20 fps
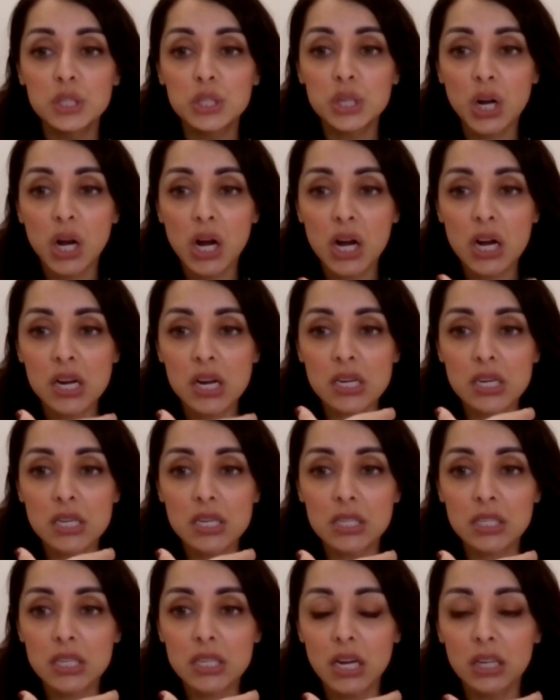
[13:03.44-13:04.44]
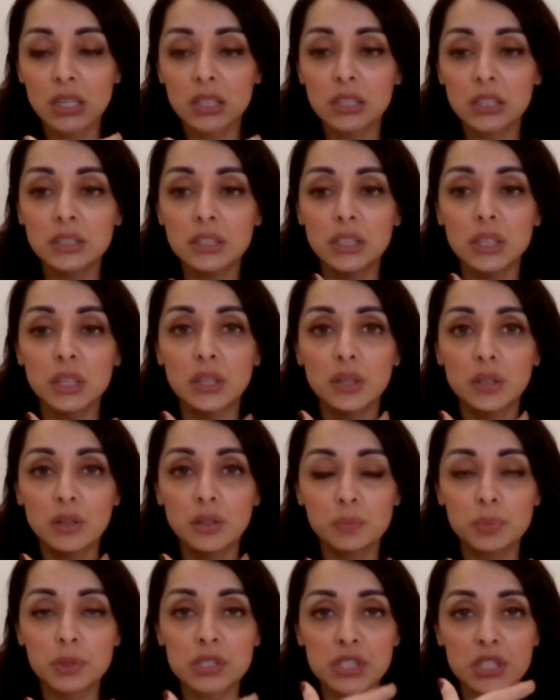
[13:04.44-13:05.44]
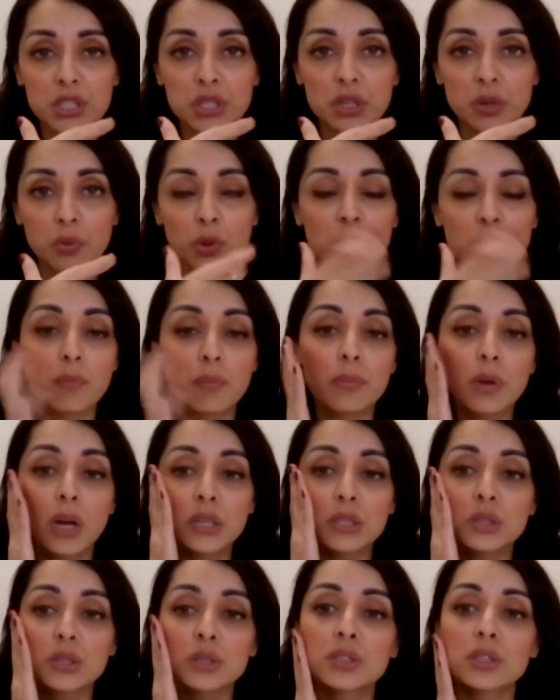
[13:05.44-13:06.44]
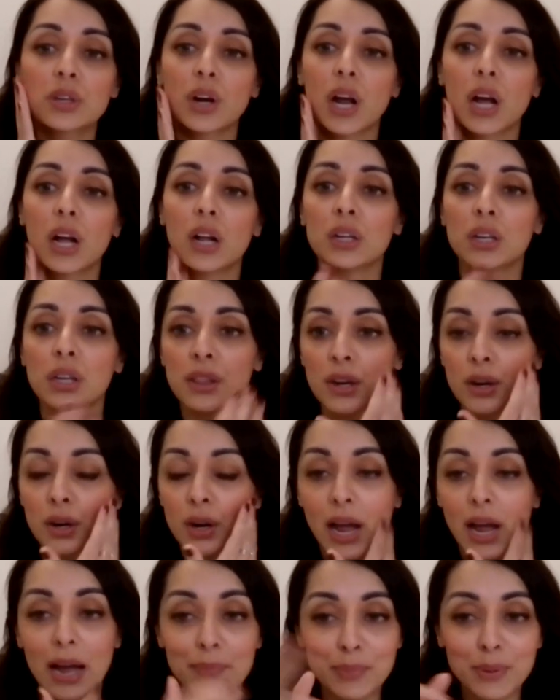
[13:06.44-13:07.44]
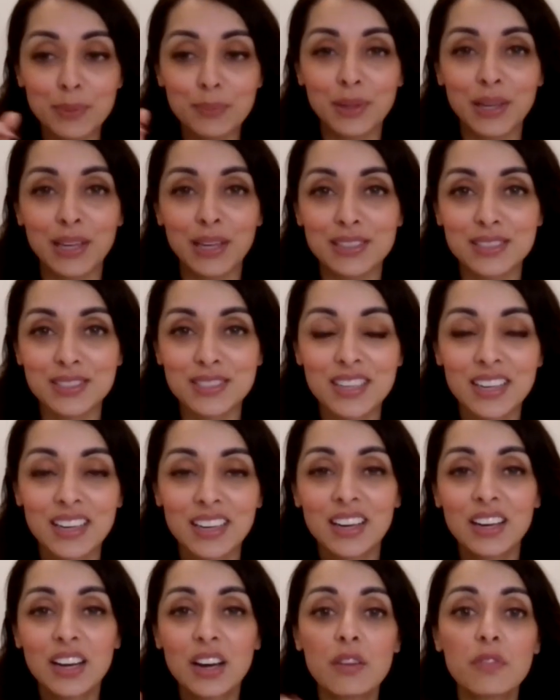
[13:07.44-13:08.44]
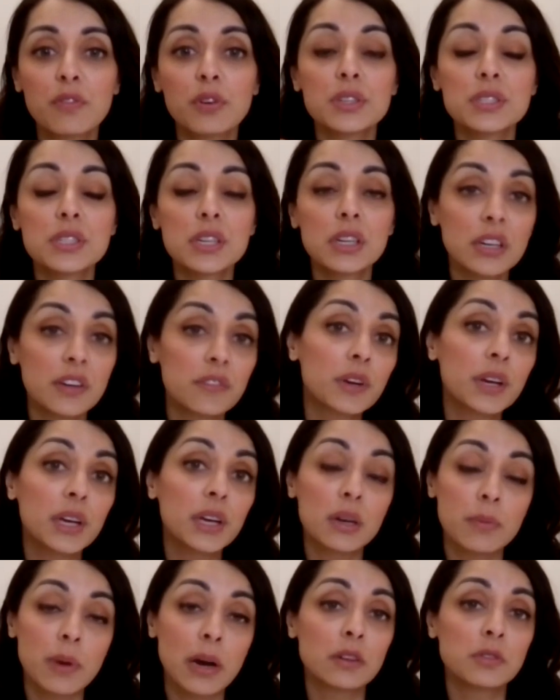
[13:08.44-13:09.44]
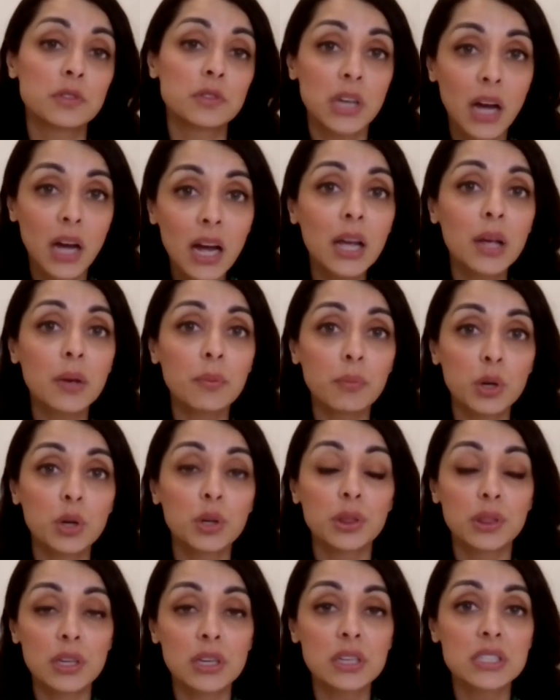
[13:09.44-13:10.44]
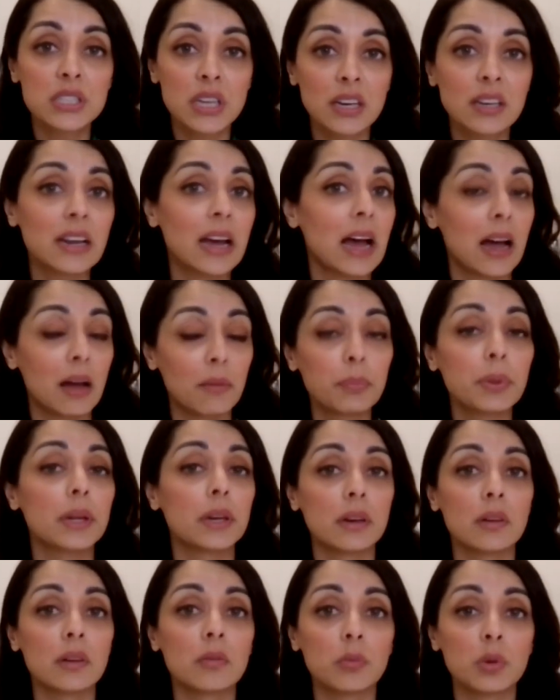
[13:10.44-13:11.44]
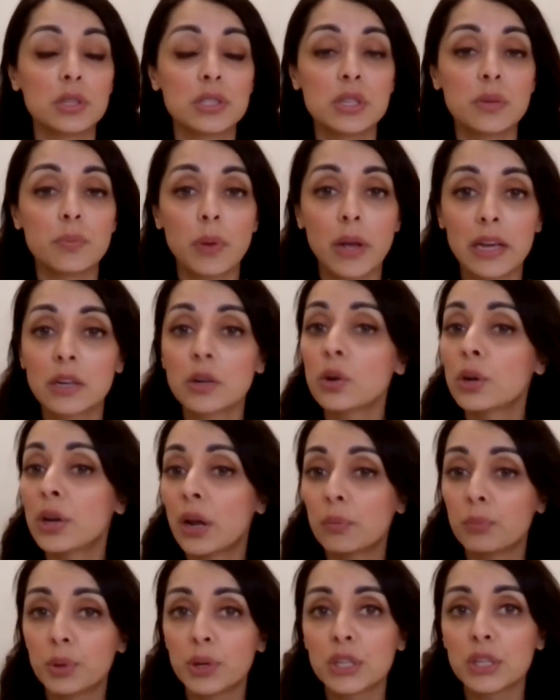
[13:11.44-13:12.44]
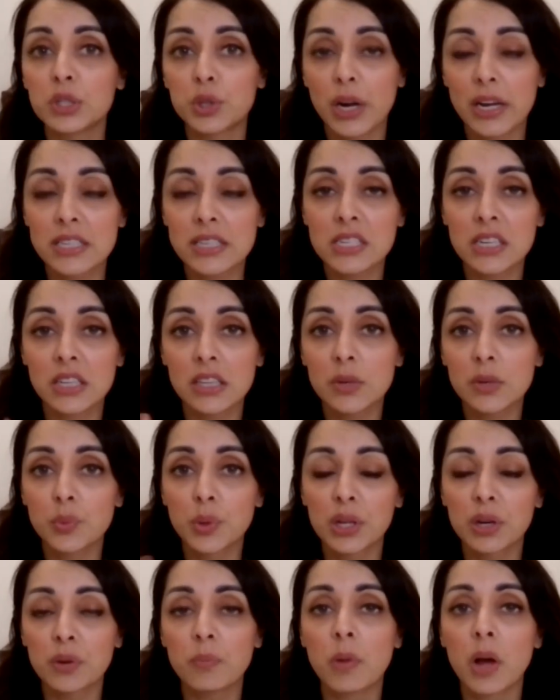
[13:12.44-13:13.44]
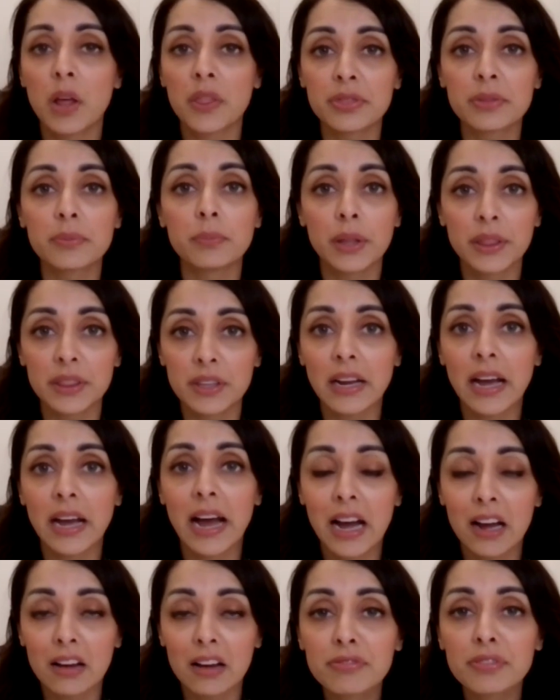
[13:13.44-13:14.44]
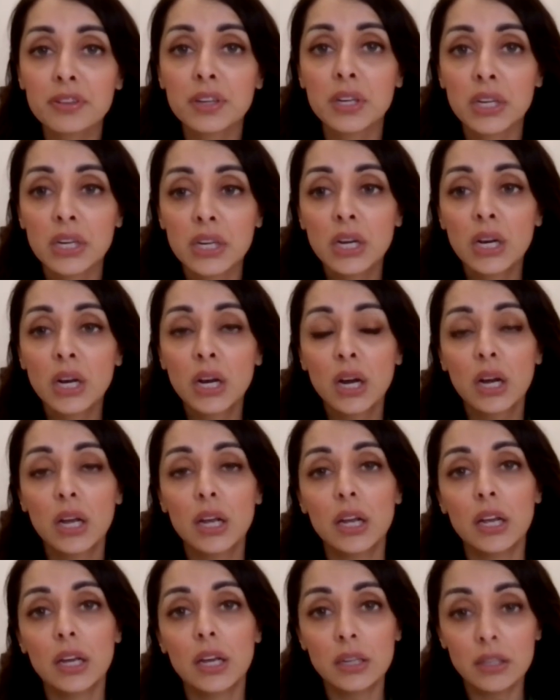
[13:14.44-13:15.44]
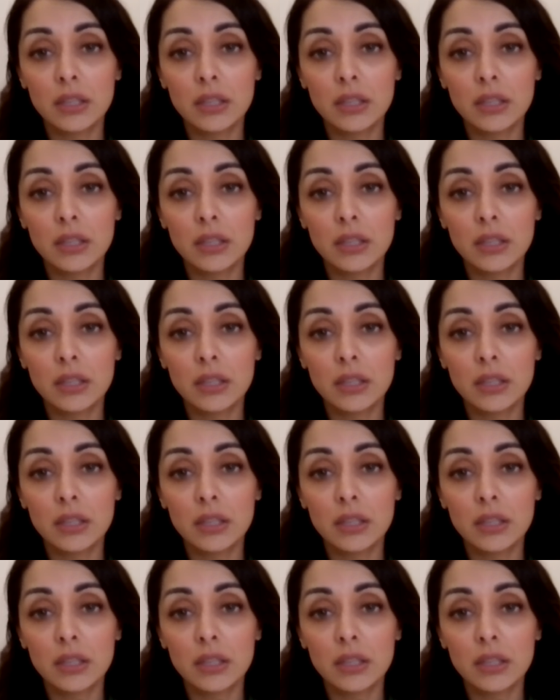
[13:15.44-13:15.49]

jaw is held in a good position, when the muscles are held in their happy place for a significant amount of time, good things tend to happen. We see pain go down pretty drastically within a month, month and a half. Wow. And